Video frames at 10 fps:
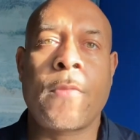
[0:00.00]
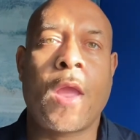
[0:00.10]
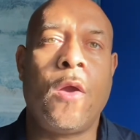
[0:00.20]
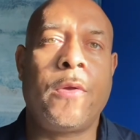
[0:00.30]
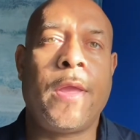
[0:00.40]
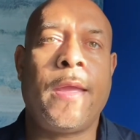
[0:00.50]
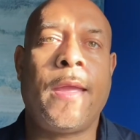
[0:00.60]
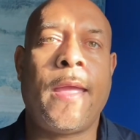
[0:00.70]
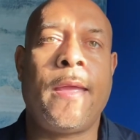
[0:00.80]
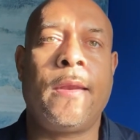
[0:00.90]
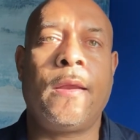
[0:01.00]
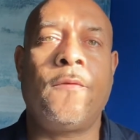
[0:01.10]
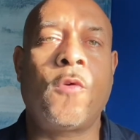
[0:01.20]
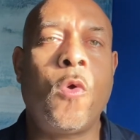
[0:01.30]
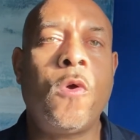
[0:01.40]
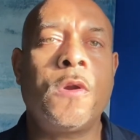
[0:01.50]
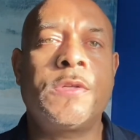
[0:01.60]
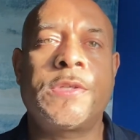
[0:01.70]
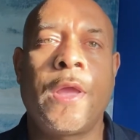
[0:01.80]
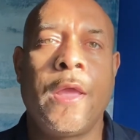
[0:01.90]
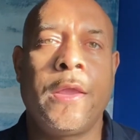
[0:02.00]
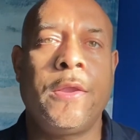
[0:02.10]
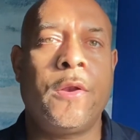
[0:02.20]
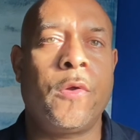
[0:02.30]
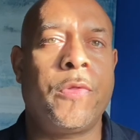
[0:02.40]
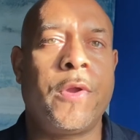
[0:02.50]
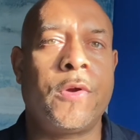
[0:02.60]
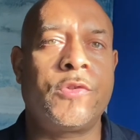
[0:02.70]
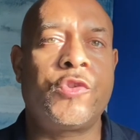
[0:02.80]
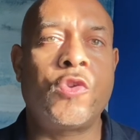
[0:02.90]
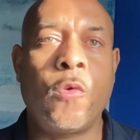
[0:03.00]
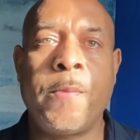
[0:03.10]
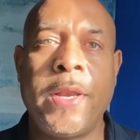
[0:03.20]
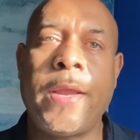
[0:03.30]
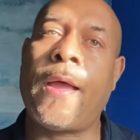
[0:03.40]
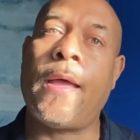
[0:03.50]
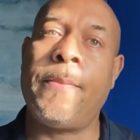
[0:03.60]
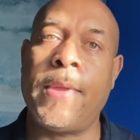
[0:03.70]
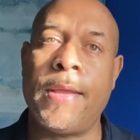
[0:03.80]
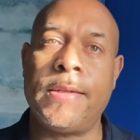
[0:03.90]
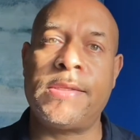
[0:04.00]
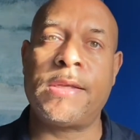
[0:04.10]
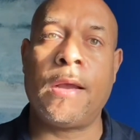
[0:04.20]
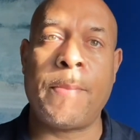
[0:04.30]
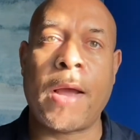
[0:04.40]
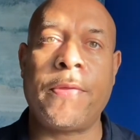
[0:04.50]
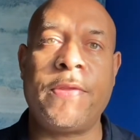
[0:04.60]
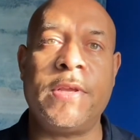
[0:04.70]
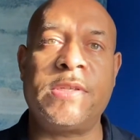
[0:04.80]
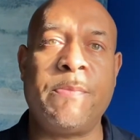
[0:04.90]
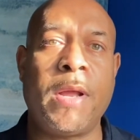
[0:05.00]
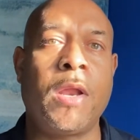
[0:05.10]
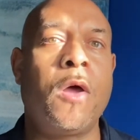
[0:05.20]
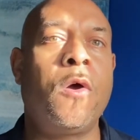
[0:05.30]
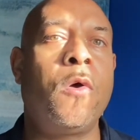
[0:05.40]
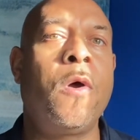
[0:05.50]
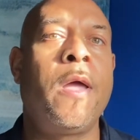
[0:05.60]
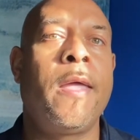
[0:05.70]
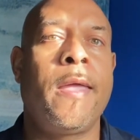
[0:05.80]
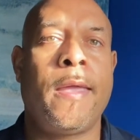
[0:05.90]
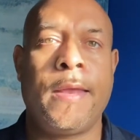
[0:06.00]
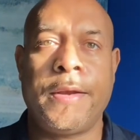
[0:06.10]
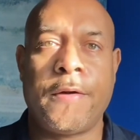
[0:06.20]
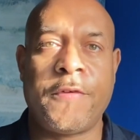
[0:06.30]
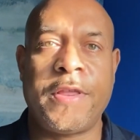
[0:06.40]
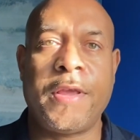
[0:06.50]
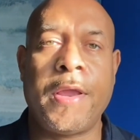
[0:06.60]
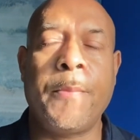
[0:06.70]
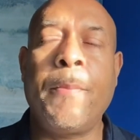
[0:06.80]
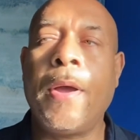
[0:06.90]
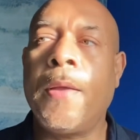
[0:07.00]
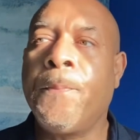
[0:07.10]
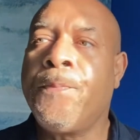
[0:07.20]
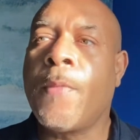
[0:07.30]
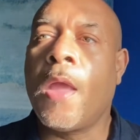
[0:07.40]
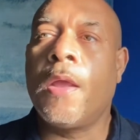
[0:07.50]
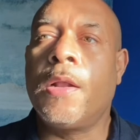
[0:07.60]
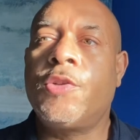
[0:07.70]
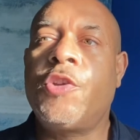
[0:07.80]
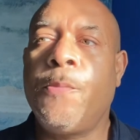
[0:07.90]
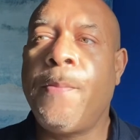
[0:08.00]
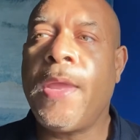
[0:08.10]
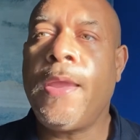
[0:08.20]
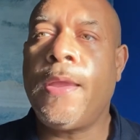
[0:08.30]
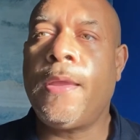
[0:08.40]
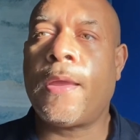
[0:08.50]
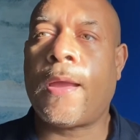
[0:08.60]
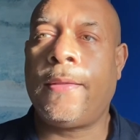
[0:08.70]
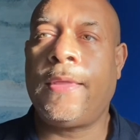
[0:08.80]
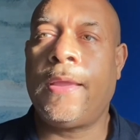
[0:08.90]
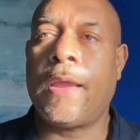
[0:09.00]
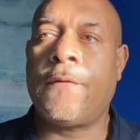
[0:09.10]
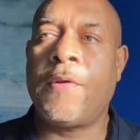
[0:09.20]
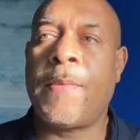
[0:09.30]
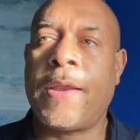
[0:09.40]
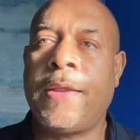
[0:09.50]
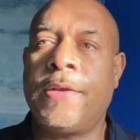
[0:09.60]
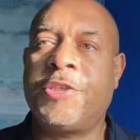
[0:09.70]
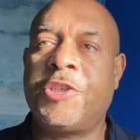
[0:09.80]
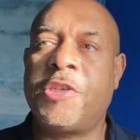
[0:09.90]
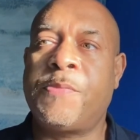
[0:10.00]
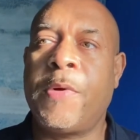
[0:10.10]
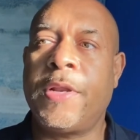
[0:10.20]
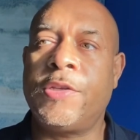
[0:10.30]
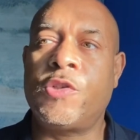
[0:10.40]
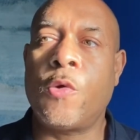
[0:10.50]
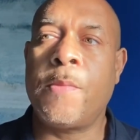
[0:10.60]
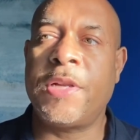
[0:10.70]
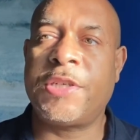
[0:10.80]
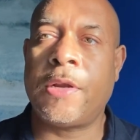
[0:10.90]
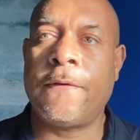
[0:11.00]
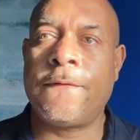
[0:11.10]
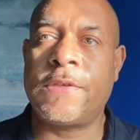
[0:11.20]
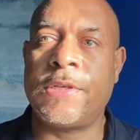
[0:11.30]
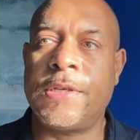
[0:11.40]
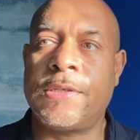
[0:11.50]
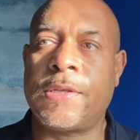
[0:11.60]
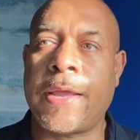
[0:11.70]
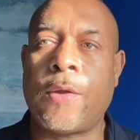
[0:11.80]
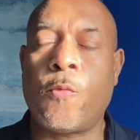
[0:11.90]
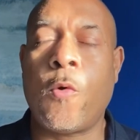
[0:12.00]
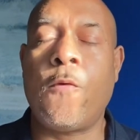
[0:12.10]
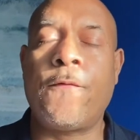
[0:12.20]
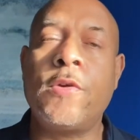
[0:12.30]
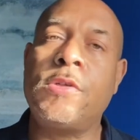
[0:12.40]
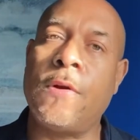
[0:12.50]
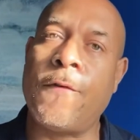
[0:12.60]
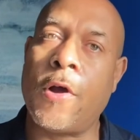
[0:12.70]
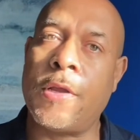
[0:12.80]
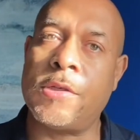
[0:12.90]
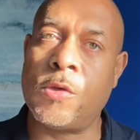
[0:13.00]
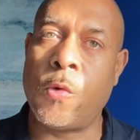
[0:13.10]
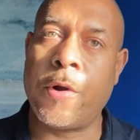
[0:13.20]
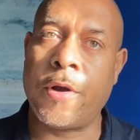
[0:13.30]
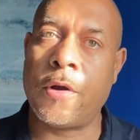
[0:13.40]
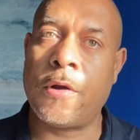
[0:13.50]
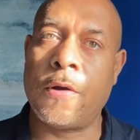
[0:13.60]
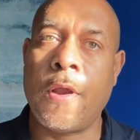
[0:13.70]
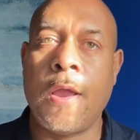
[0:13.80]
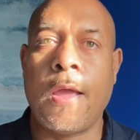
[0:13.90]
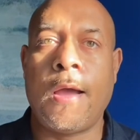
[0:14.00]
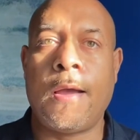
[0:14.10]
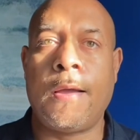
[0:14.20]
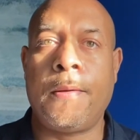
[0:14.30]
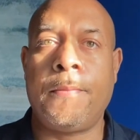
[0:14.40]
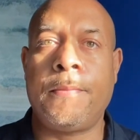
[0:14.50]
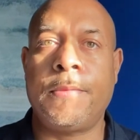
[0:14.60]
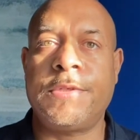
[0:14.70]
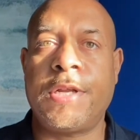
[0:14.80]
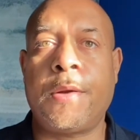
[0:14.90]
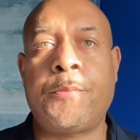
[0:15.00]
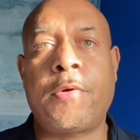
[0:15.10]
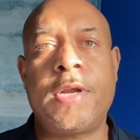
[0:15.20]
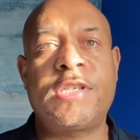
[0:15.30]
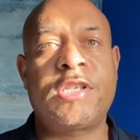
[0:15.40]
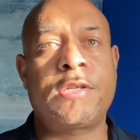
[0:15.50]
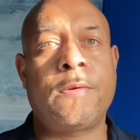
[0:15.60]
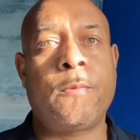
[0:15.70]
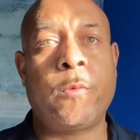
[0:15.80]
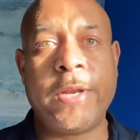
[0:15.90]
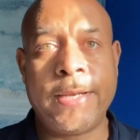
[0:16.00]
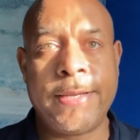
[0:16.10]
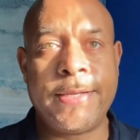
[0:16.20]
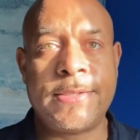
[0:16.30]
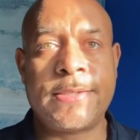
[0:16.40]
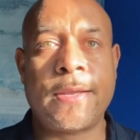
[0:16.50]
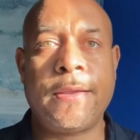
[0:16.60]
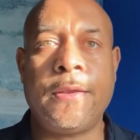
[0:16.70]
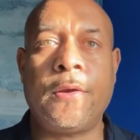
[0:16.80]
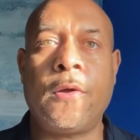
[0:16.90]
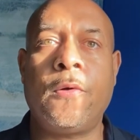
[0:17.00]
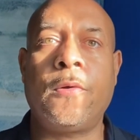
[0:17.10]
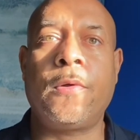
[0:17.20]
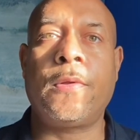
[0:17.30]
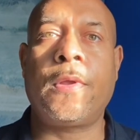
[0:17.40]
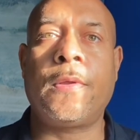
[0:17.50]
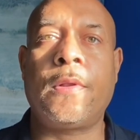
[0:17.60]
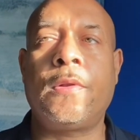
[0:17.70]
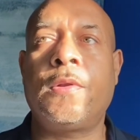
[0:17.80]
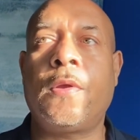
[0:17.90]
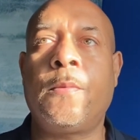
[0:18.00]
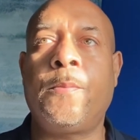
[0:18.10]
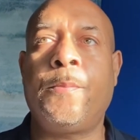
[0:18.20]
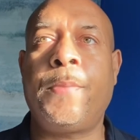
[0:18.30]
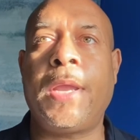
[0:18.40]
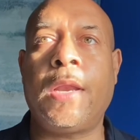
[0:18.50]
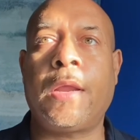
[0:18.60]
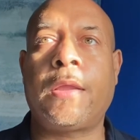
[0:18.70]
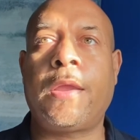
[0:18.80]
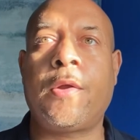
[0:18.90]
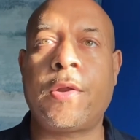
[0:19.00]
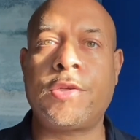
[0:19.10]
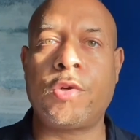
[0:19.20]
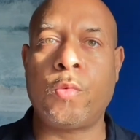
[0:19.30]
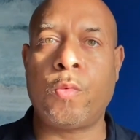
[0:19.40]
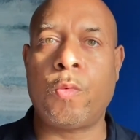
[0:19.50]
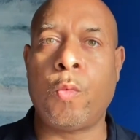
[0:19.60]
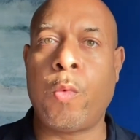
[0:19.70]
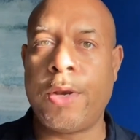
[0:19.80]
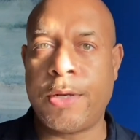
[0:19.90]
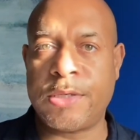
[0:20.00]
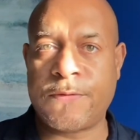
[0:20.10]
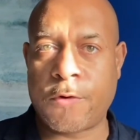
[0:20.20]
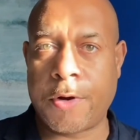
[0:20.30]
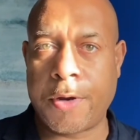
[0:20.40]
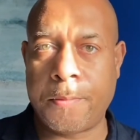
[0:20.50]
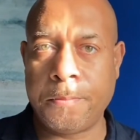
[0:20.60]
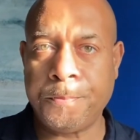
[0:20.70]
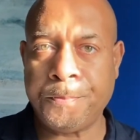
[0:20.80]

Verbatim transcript: okay and of course you know there's so many comments about this below and everything but to me i think everybody is just putting so much emphasis like well first of all his lawyer uh, did a press release you know being a character witness for him